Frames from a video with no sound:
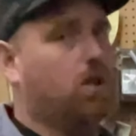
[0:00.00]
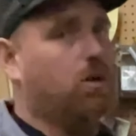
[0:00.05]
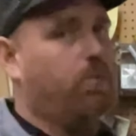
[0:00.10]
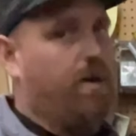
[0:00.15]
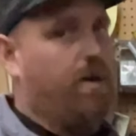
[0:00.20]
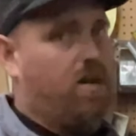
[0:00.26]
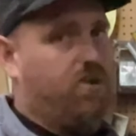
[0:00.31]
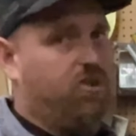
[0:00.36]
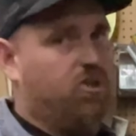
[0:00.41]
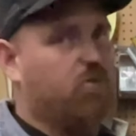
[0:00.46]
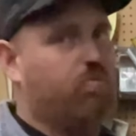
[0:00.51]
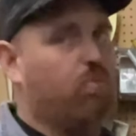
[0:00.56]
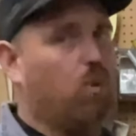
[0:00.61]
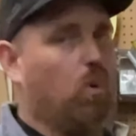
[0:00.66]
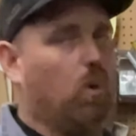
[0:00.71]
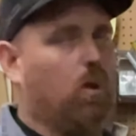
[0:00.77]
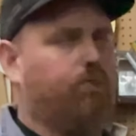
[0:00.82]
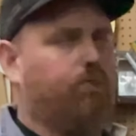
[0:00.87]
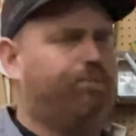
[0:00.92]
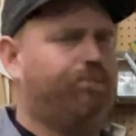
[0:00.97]
bit on
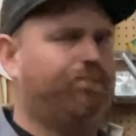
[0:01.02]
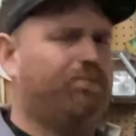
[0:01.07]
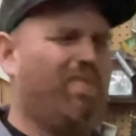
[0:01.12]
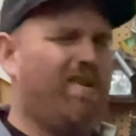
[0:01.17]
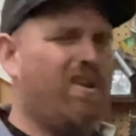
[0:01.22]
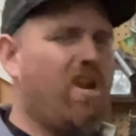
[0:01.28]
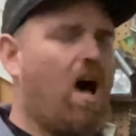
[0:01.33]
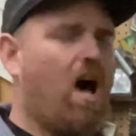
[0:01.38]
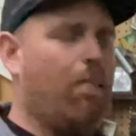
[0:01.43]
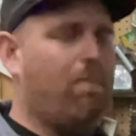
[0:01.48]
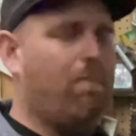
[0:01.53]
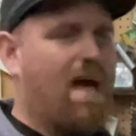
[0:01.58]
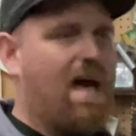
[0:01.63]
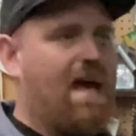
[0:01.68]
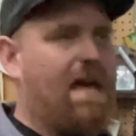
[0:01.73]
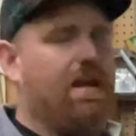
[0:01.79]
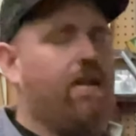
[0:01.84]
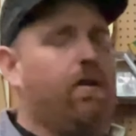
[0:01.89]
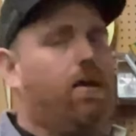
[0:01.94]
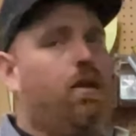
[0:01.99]
spool, but not
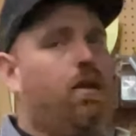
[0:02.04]
bad.